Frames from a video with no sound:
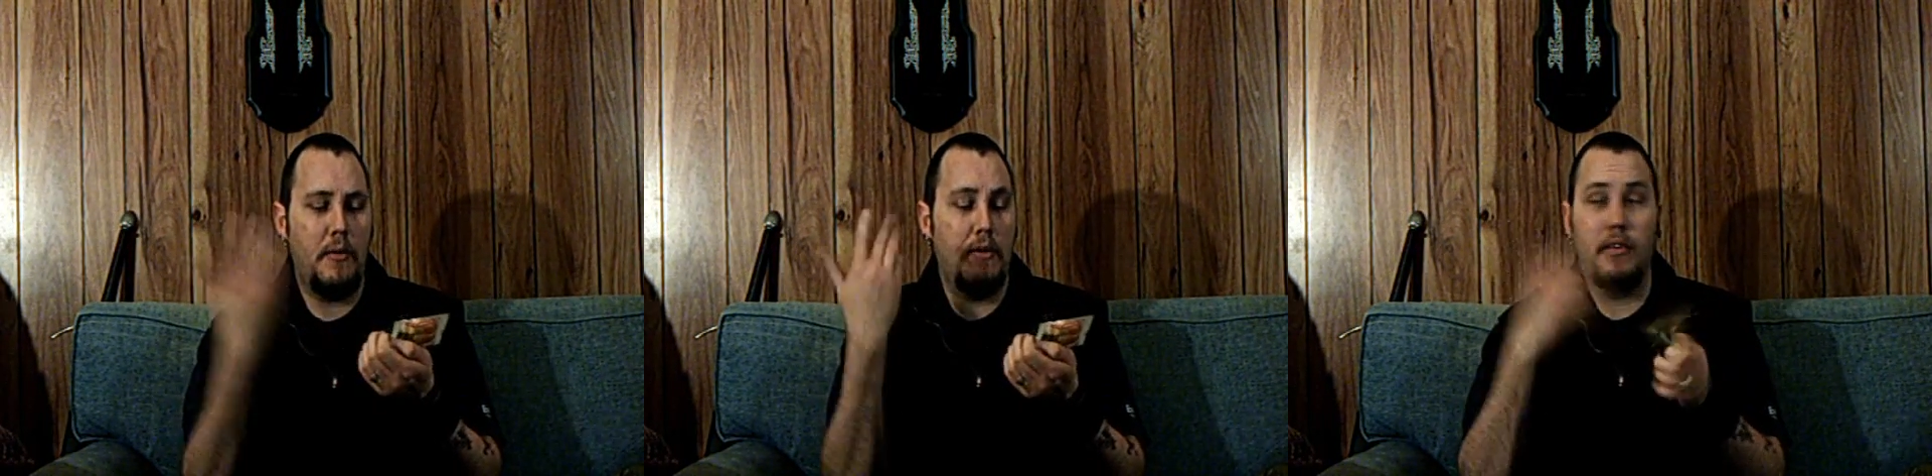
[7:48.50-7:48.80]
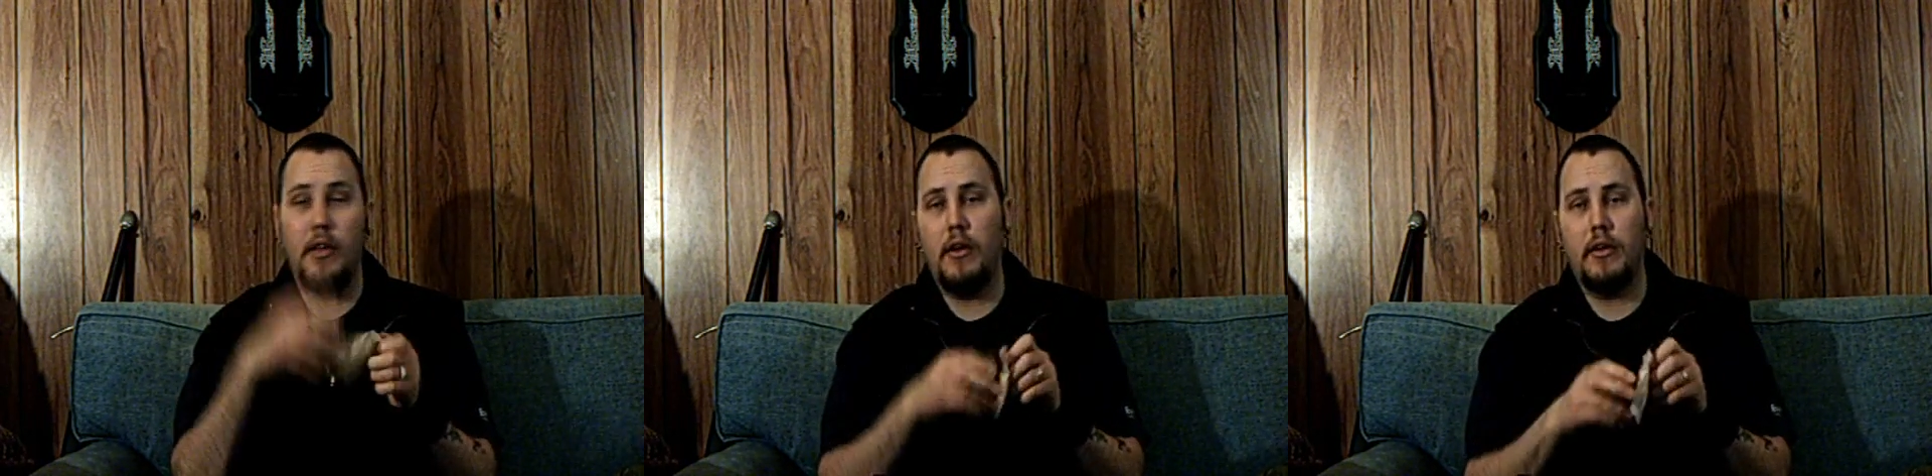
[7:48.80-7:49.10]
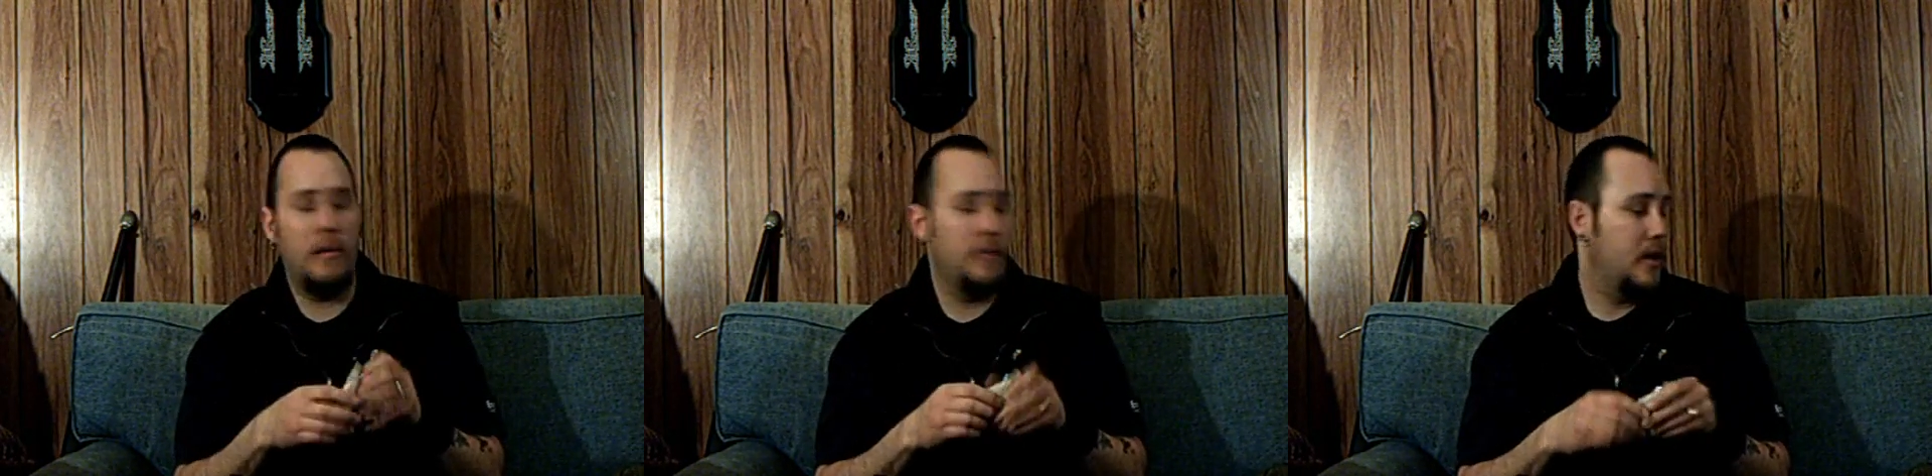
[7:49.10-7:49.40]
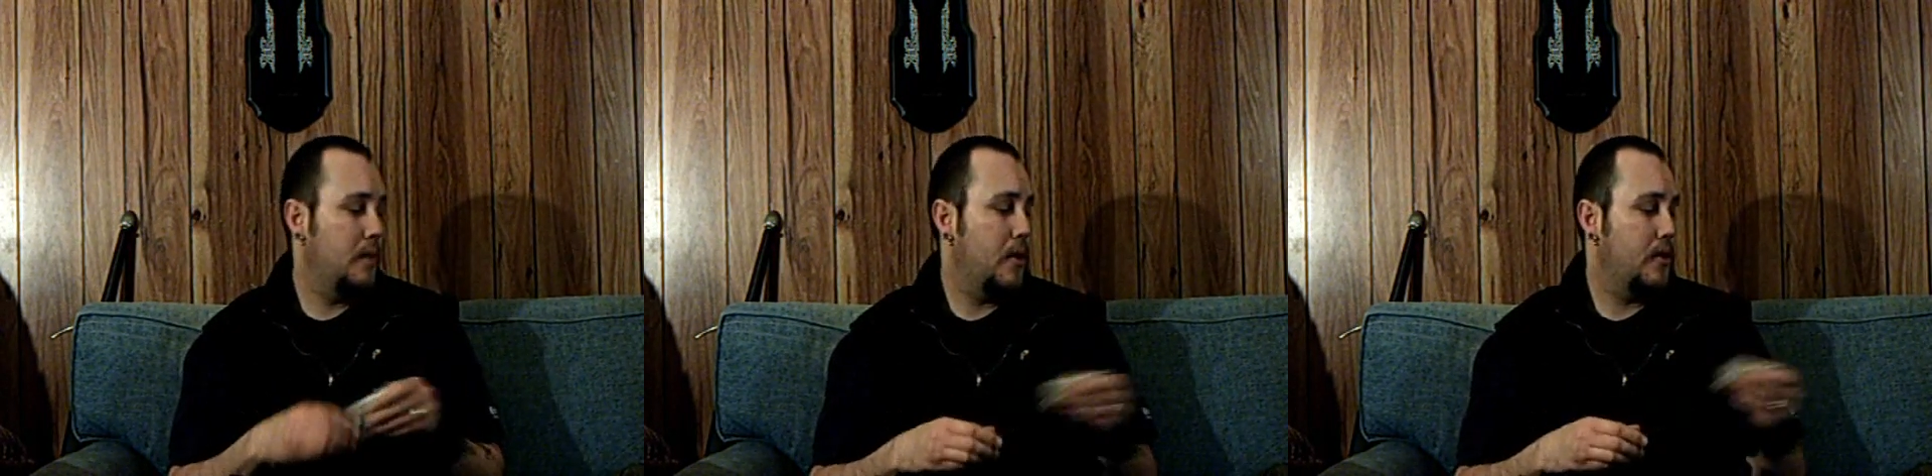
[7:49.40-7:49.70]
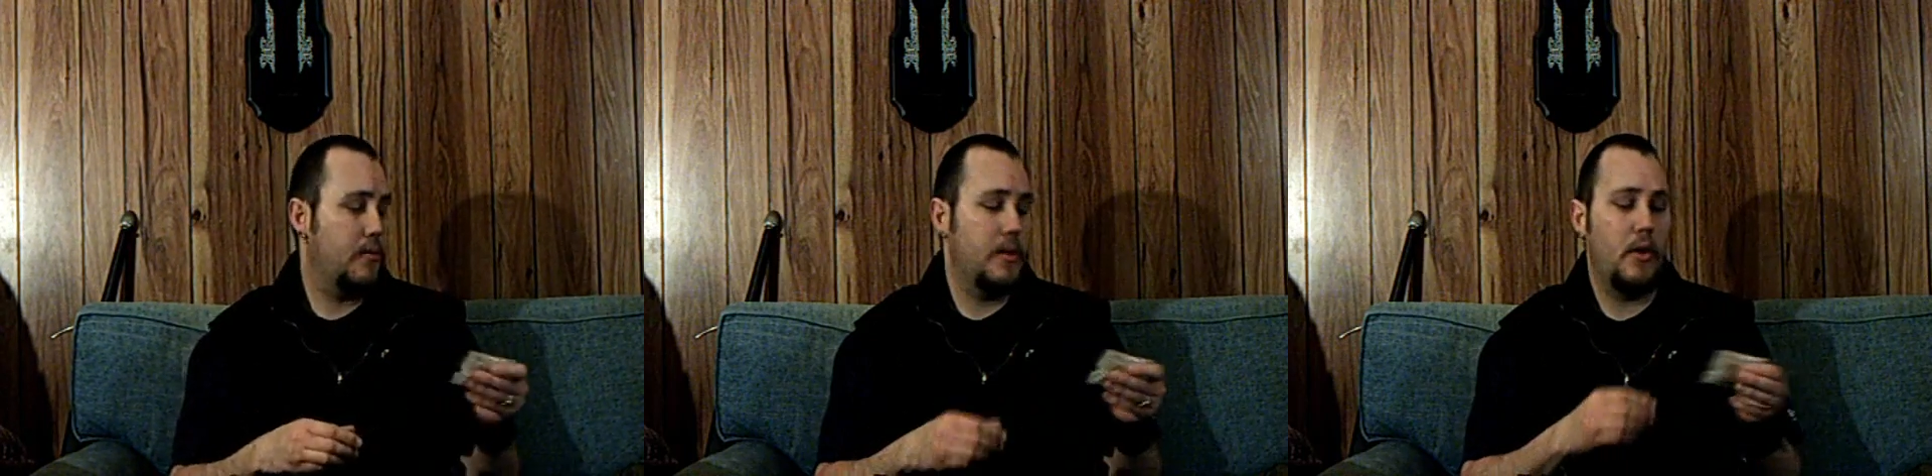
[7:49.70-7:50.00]
however long. I'm not going to
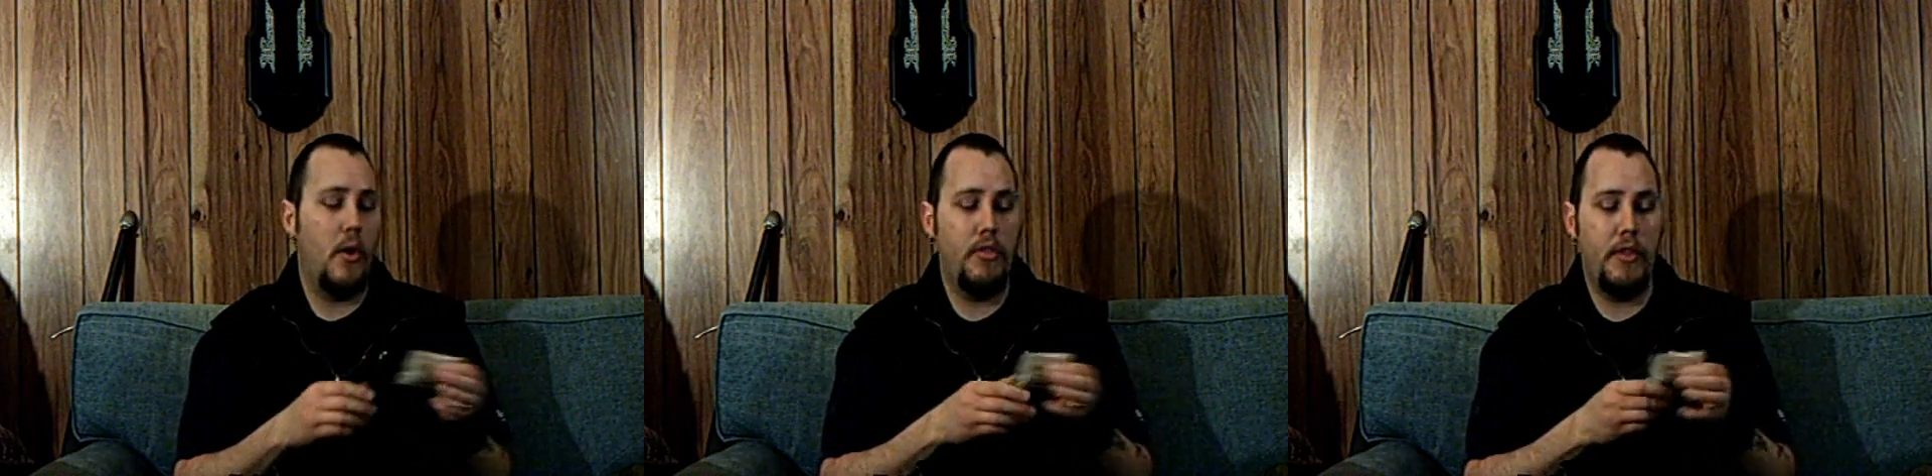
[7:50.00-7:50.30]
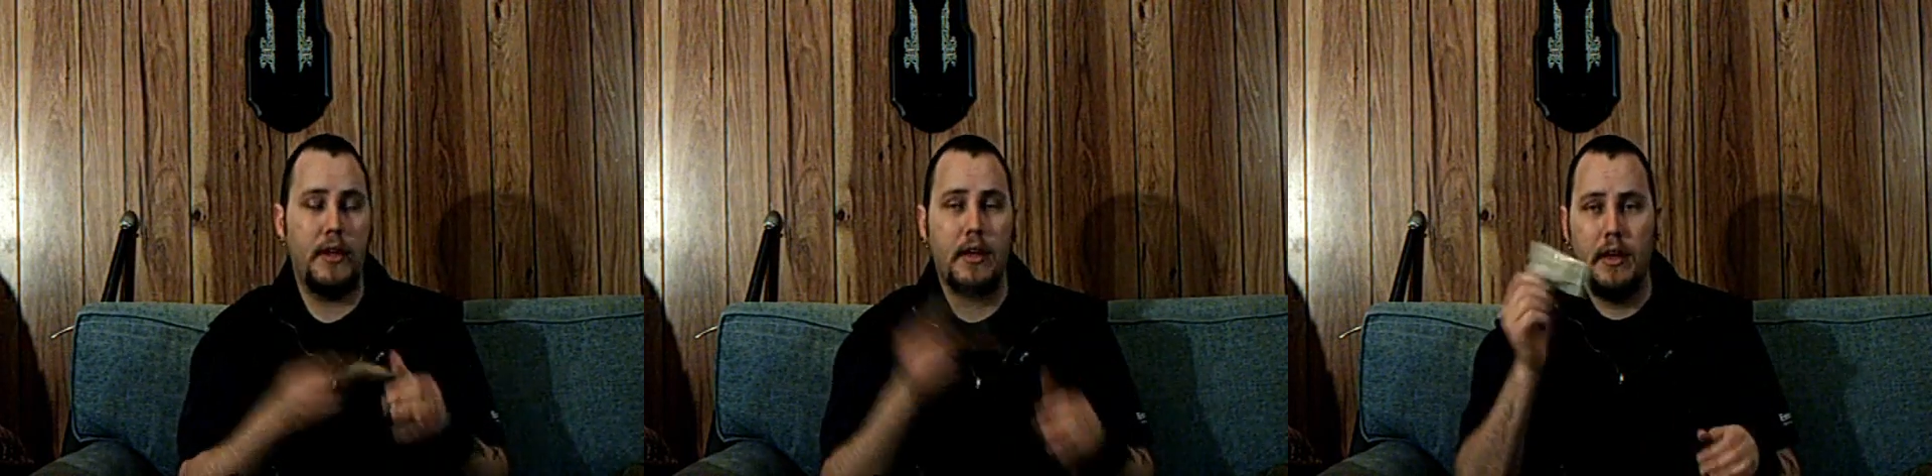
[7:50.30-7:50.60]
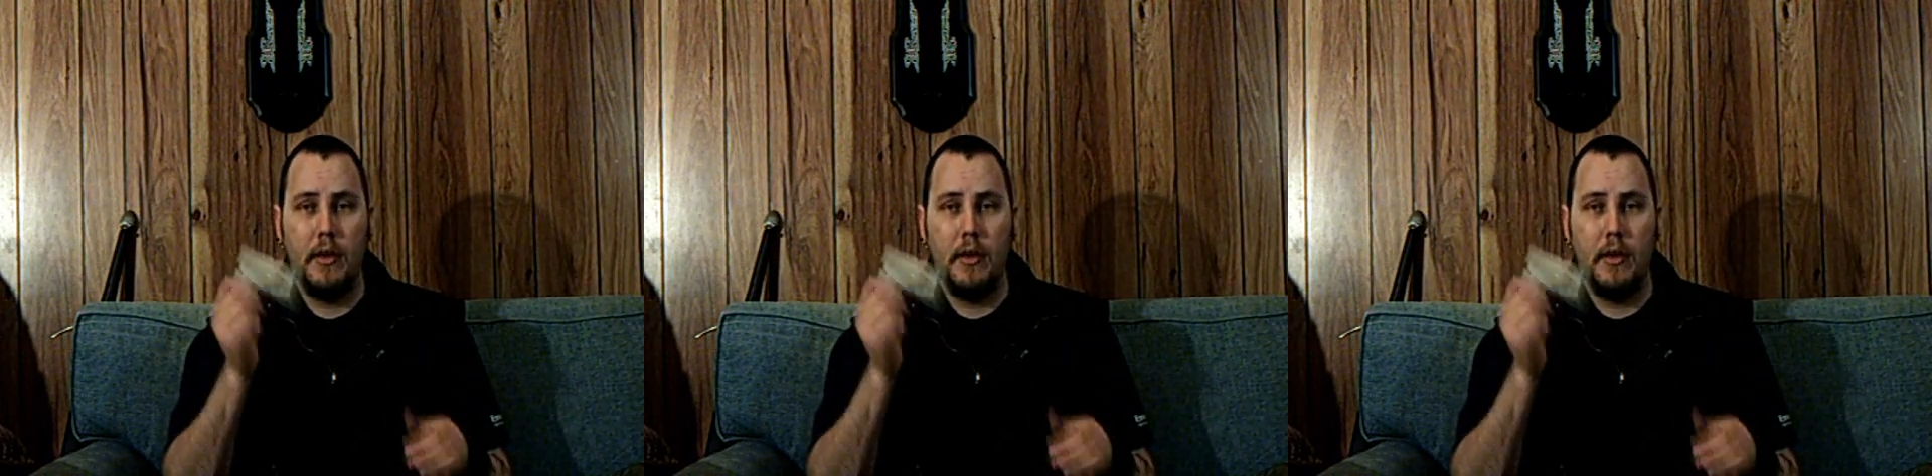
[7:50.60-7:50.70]
bother to read the whole thing.